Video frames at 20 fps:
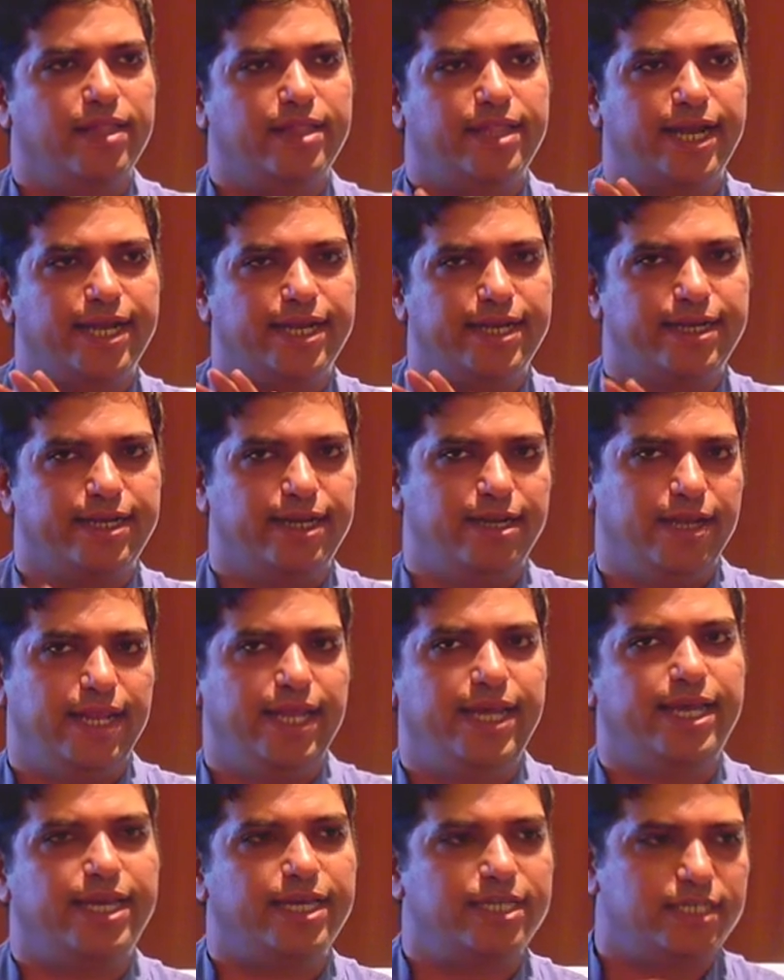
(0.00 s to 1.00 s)
that
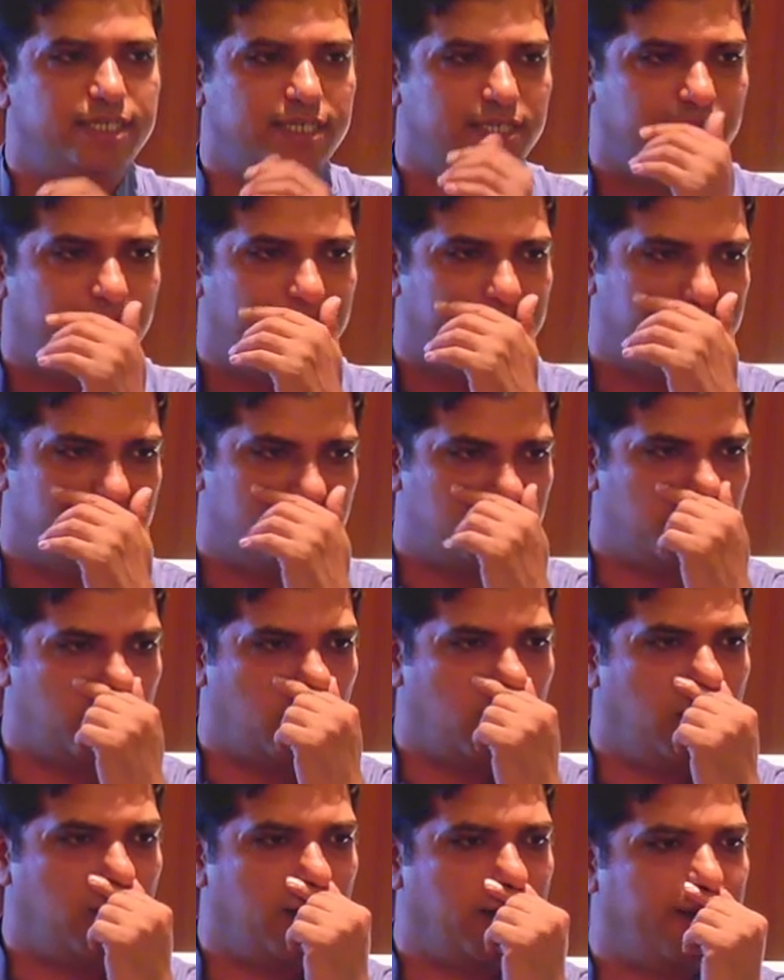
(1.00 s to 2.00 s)
linkage is really
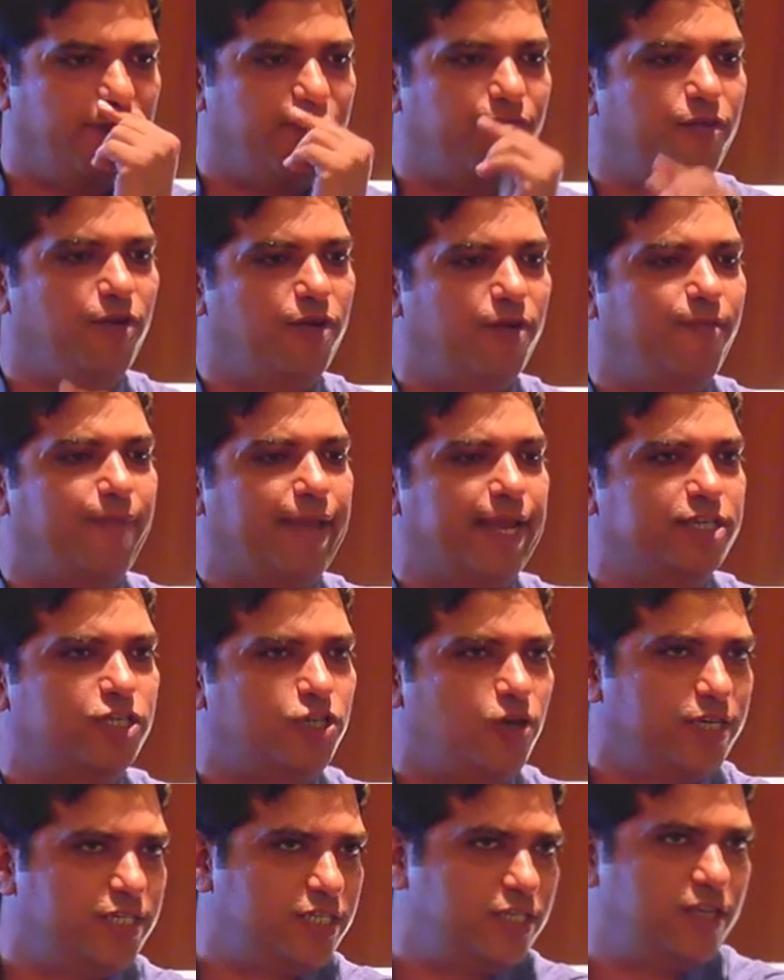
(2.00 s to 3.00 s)
strong, if you make
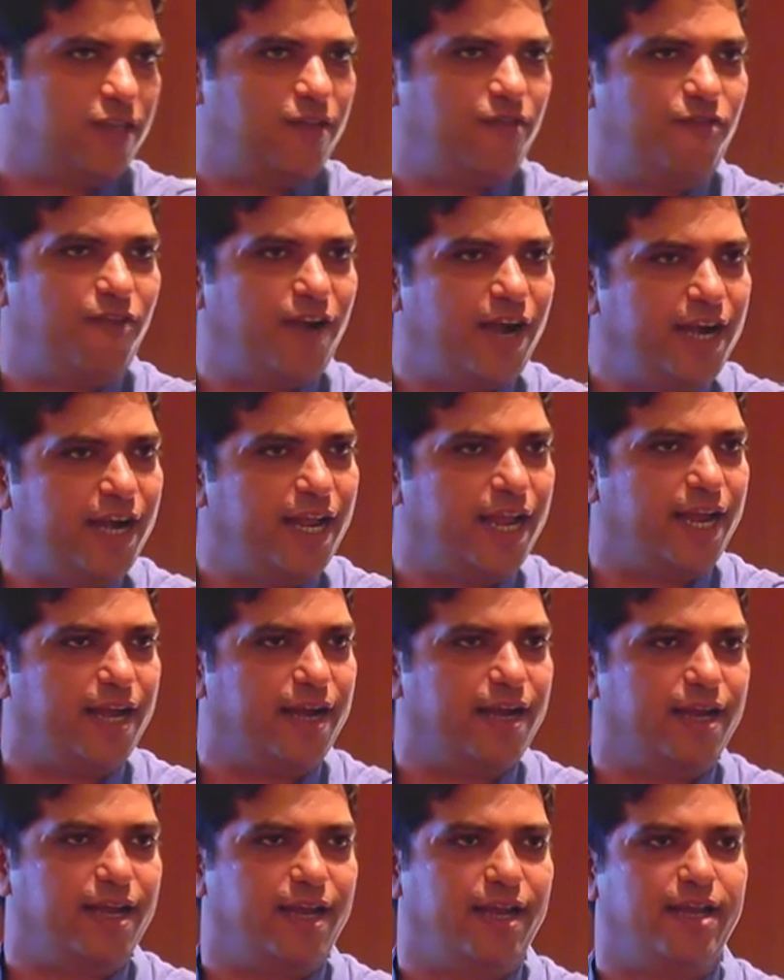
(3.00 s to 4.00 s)
choices on the front
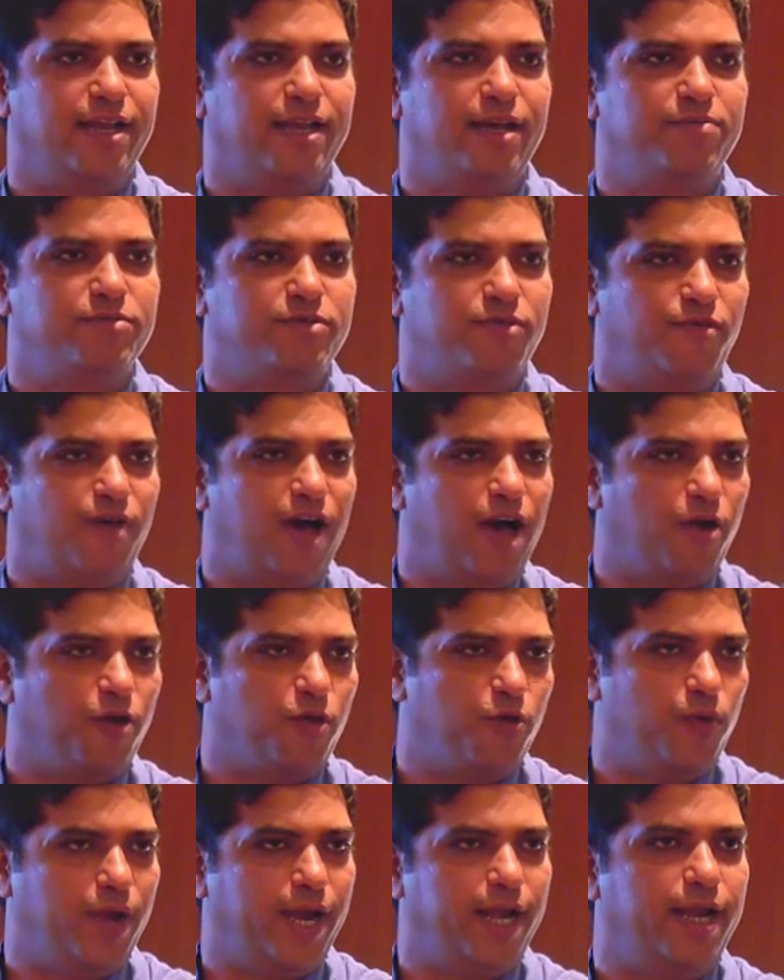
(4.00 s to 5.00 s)
end in terms of how
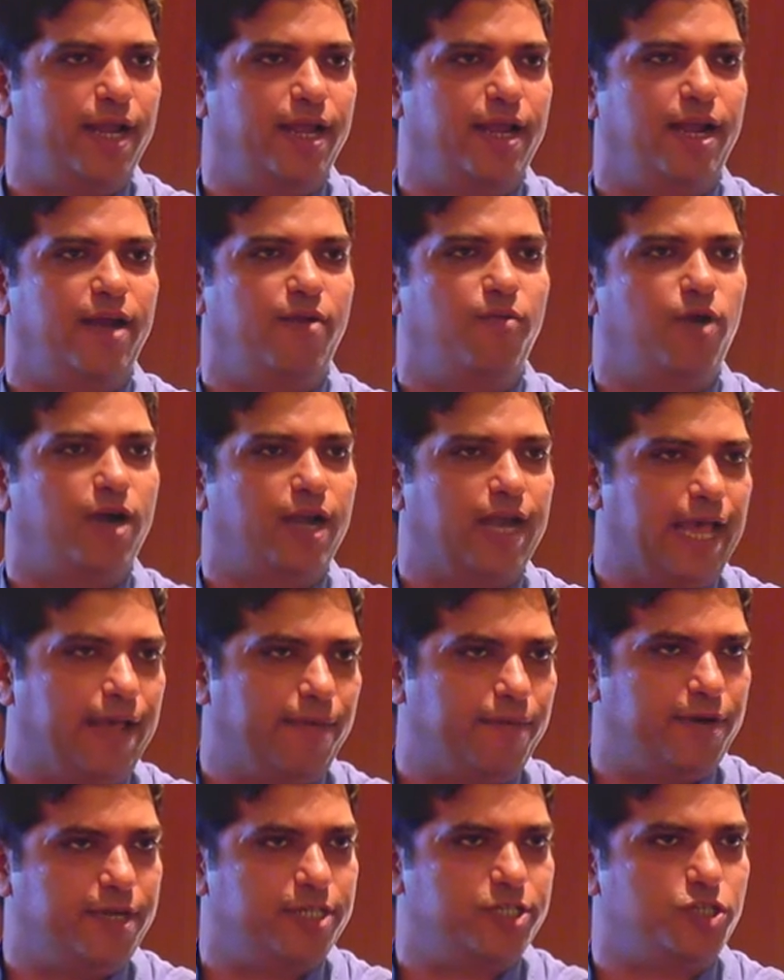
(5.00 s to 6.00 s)
you render it, what
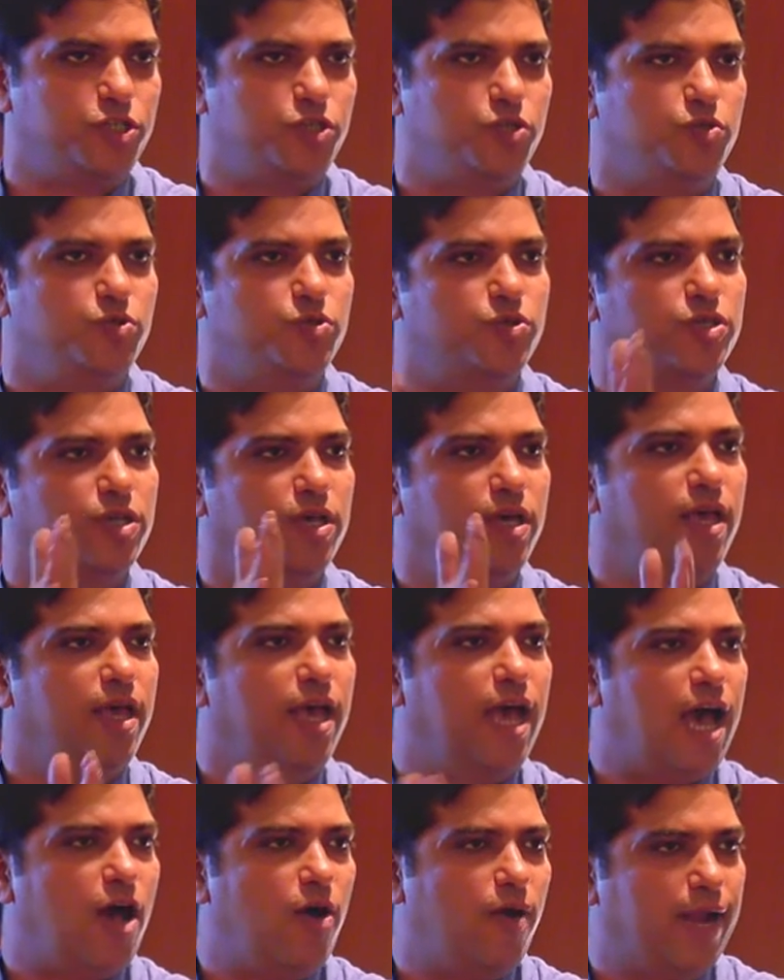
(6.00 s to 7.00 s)
libraries you use,
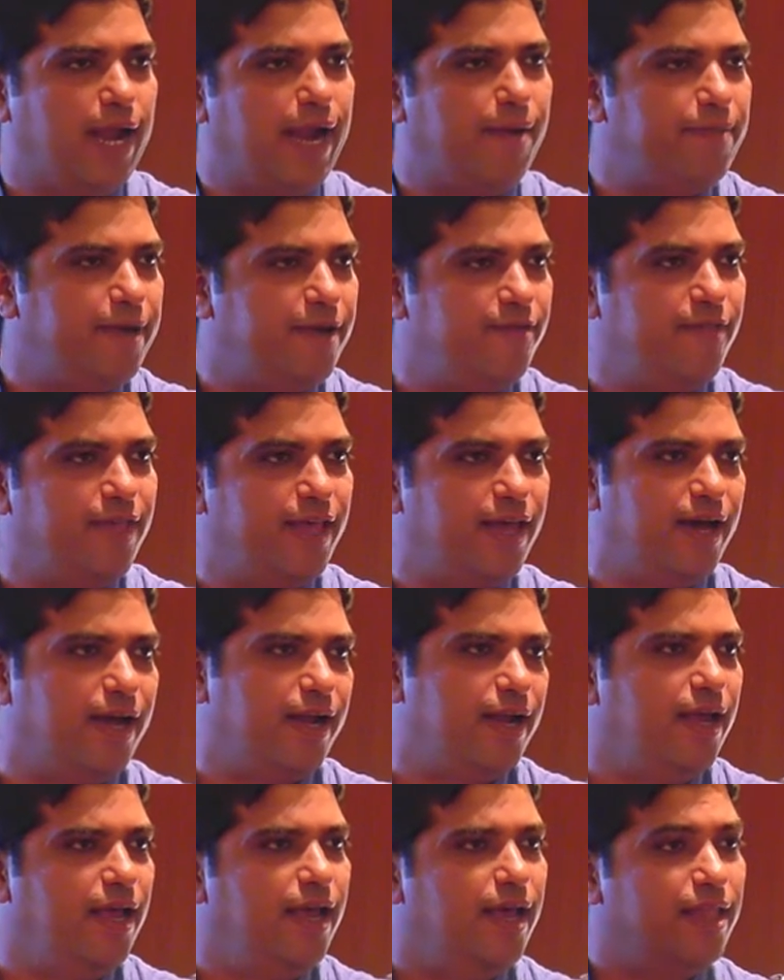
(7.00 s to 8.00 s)
how adaptive they are,